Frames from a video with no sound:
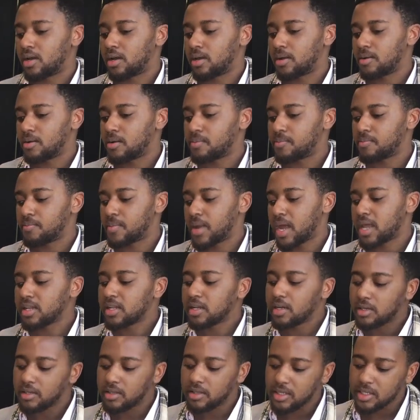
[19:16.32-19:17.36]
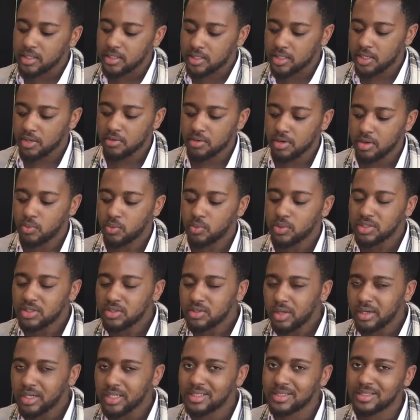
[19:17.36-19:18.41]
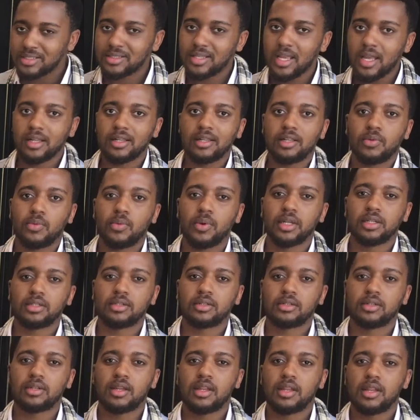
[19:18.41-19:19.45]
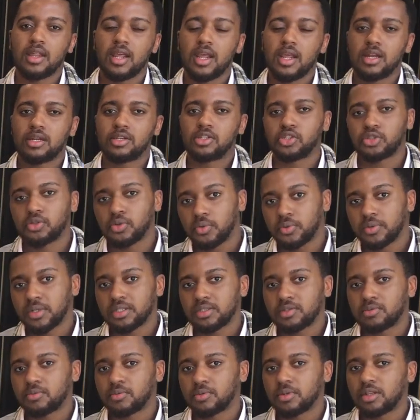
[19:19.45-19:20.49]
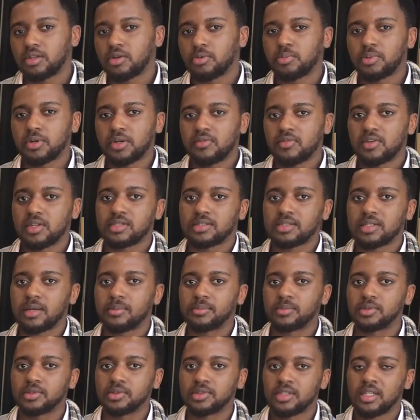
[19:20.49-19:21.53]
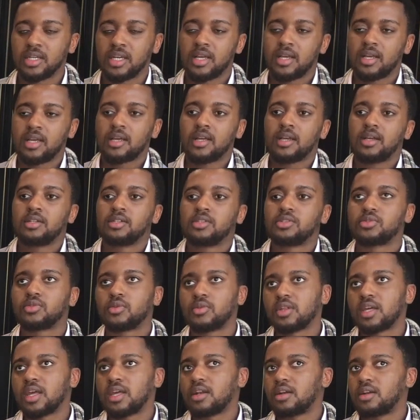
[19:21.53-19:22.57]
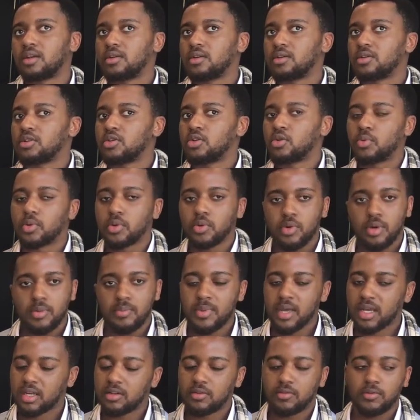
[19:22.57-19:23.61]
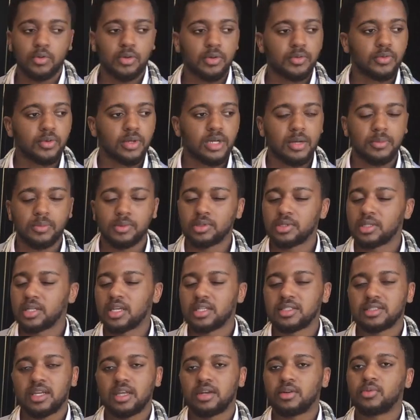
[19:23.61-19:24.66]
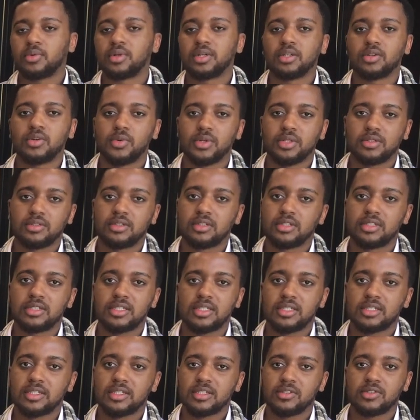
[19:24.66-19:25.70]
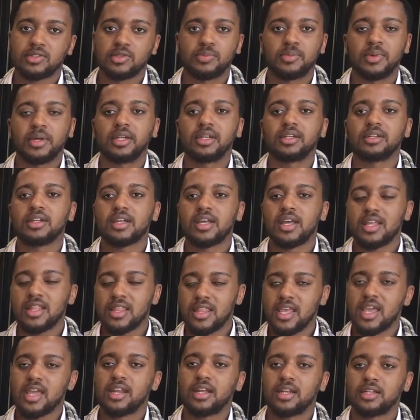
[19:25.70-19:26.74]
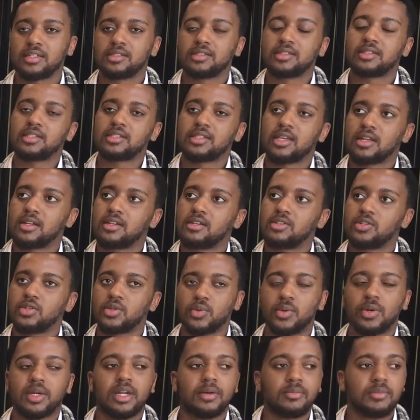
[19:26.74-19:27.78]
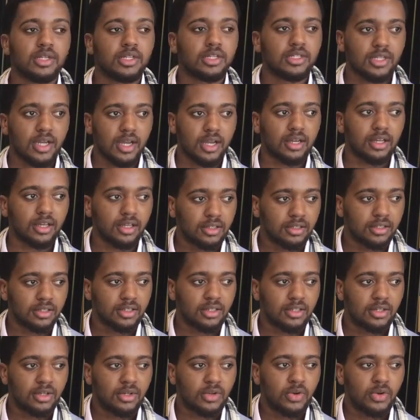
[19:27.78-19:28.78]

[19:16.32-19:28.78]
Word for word: Um, and then the interior was not exactly what they'd shown us with their previous samples. So then, you know, we're going back and forth for a couple of days. I don't want to go into the details, but in the end, I just decided, you know what, I'm in China